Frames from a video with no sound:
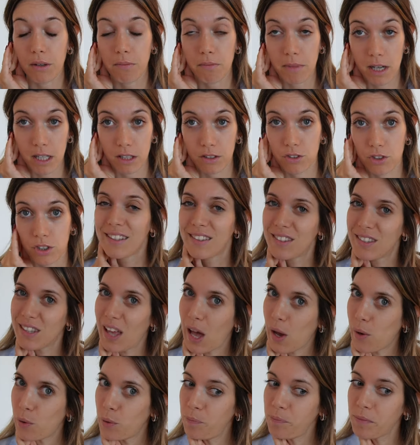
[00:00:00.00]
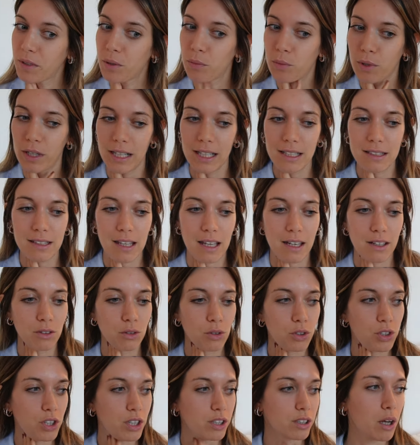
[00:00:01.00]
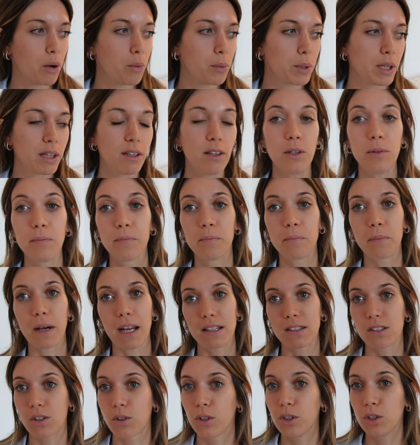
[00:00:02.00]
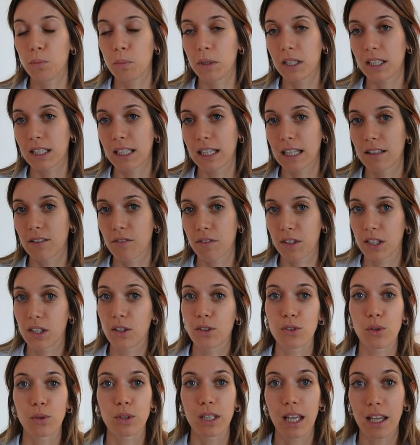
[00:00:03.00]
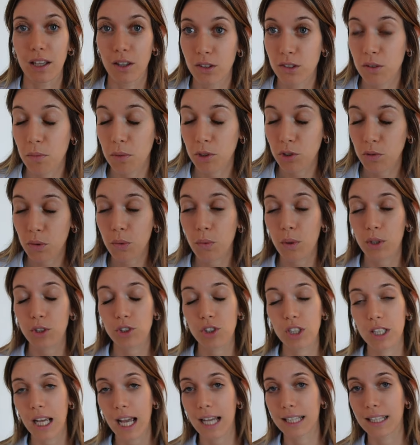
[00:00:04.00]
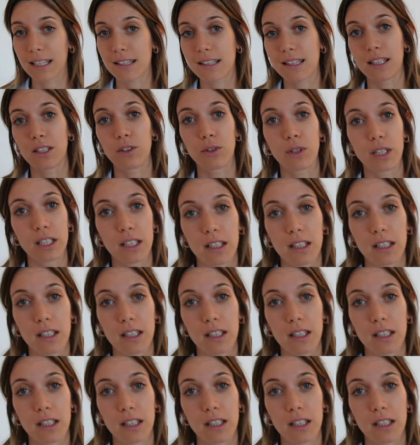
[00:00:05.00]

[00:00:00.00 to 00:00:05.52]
much. So I'm really excited to share that with you, but it's going to be in another video. So thank you so much for watching, and I'll see you in